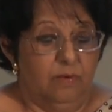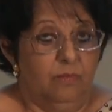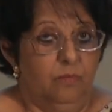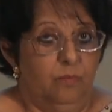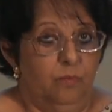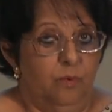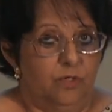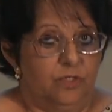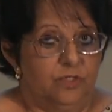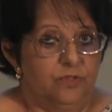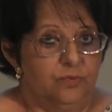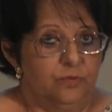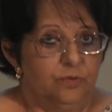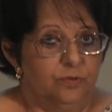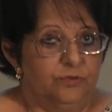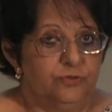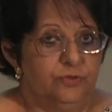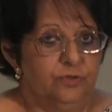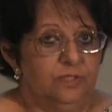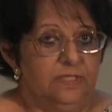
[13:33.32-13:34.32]
What is
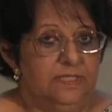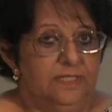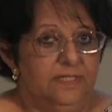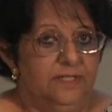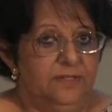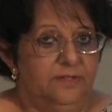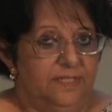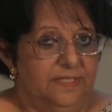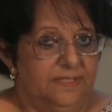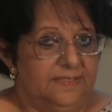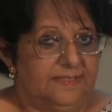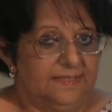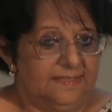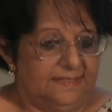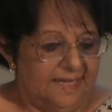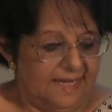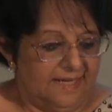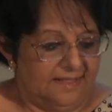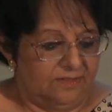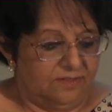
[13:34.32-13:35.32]
also clear is
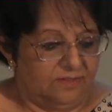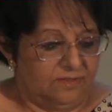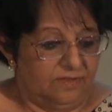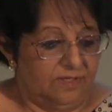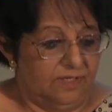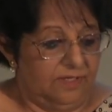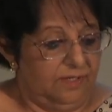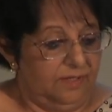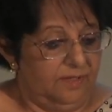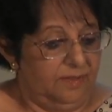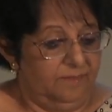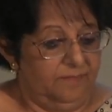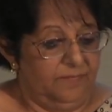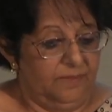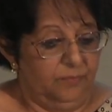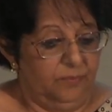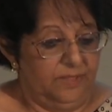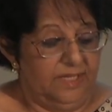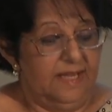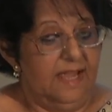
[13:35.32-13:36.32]
that um,
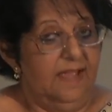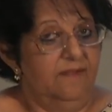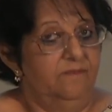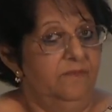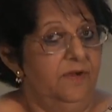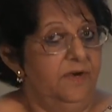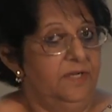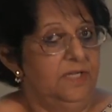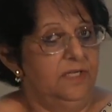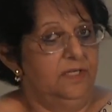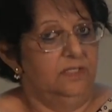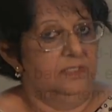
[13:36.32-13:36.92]
we have very